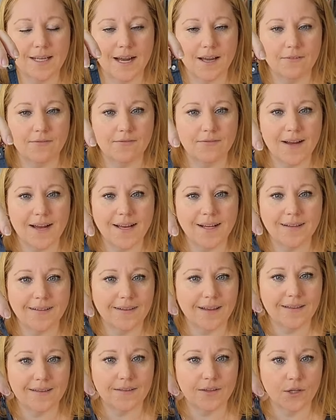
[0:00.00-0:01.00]
I find
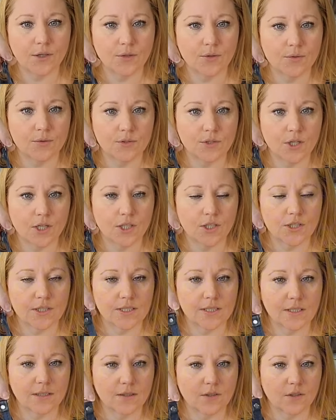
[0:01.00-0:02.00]
that those are
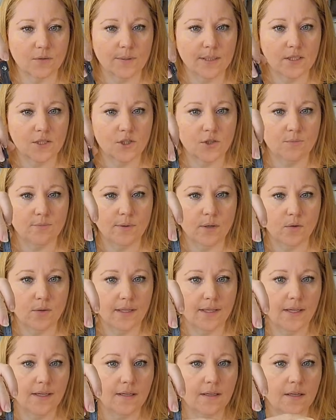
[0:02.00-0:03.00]
just a little bit too
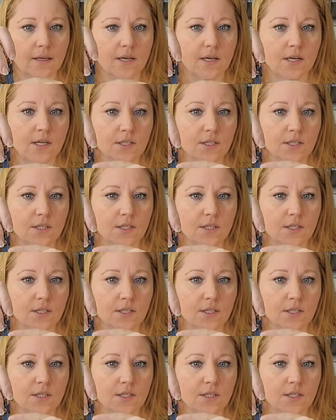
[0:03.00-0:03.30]
bulky.